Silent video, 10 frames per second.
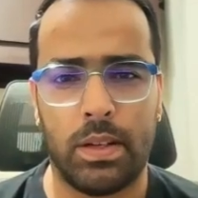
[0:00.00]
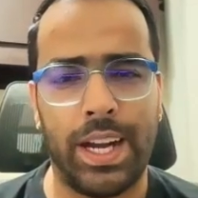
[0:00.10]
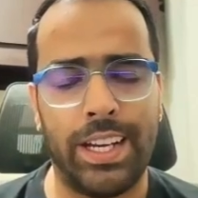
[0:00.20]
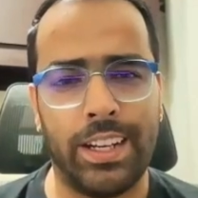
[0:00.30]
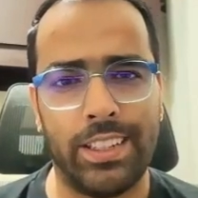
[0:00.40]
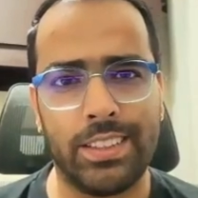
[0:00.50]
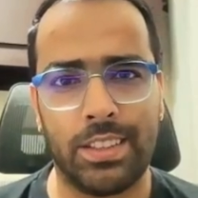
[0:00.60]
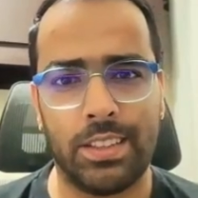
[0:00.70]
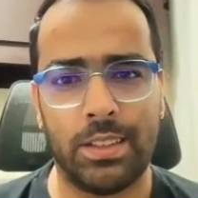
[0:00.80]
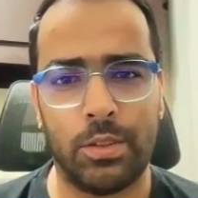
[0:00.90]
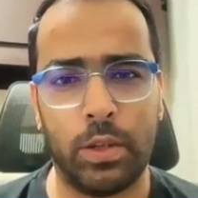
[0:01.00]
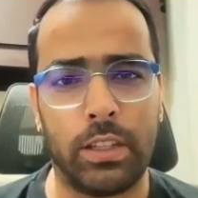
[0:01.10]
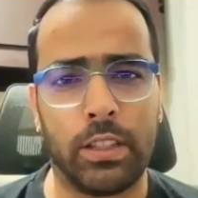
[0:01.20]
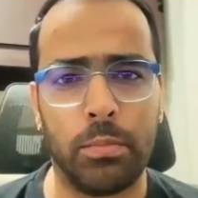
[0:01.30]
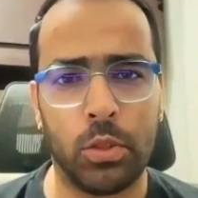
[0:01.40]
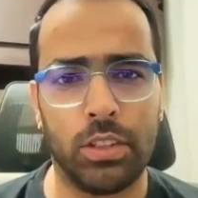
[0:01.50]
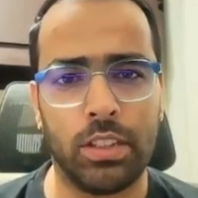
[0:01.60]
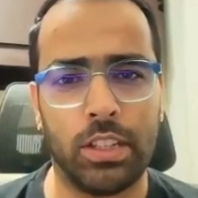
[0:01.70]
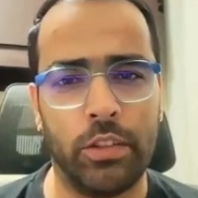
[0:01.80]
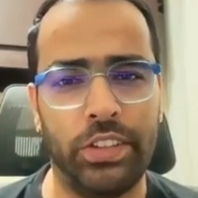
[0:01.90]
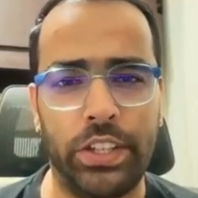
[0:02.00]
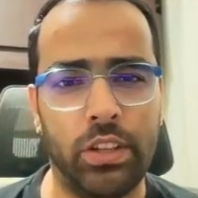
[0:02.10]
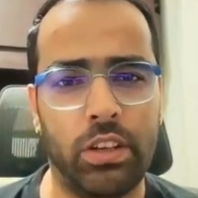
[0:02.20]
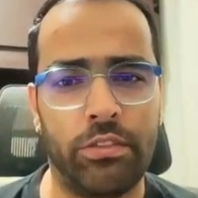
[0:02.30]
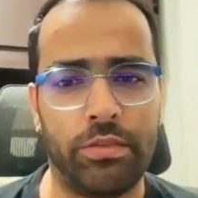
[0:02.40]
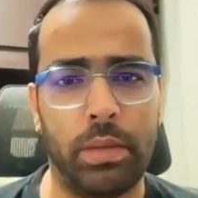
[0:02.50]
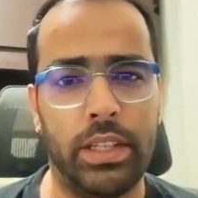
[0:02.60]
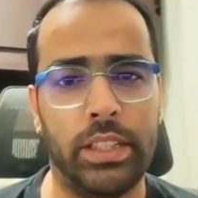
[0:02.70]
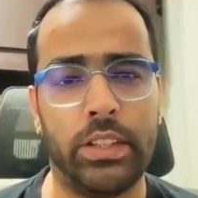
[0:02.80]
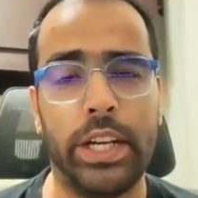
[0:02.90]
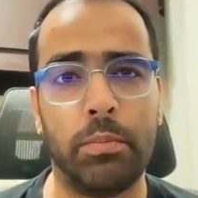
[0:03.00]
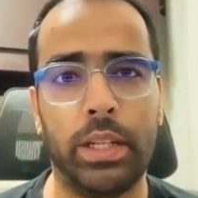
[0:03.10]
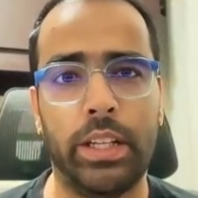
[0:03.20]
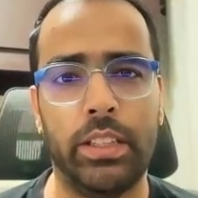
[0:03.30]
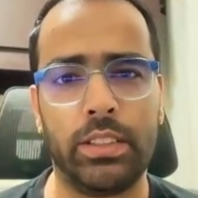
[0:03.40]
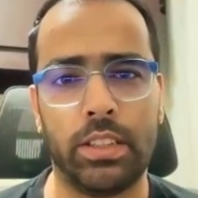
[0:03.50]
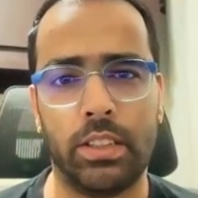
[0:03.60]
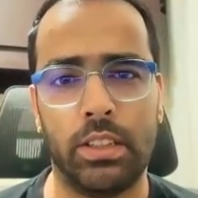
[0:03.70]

Hi guys, welcome to the third video of Multithreading playlist.